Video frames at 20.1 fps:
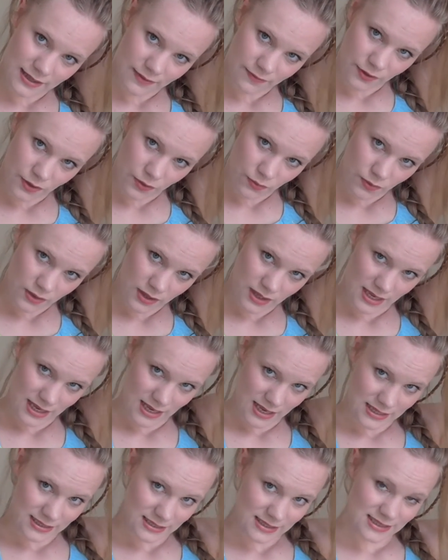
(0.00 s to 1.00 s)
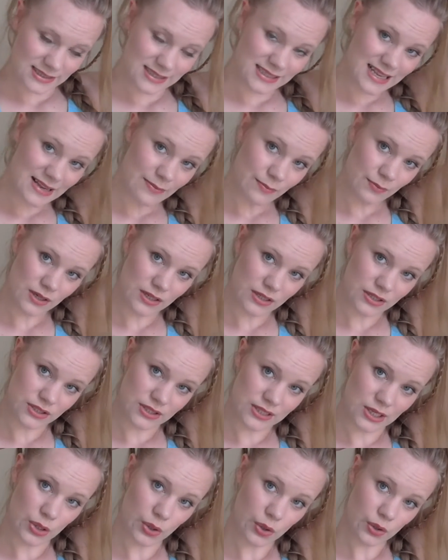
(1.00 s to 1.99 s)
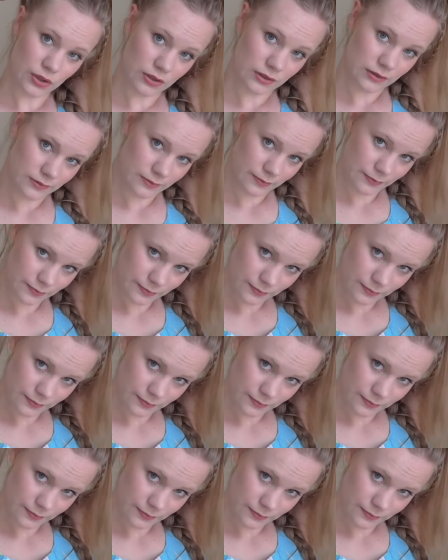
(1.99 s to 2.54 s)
to give you the seamless look.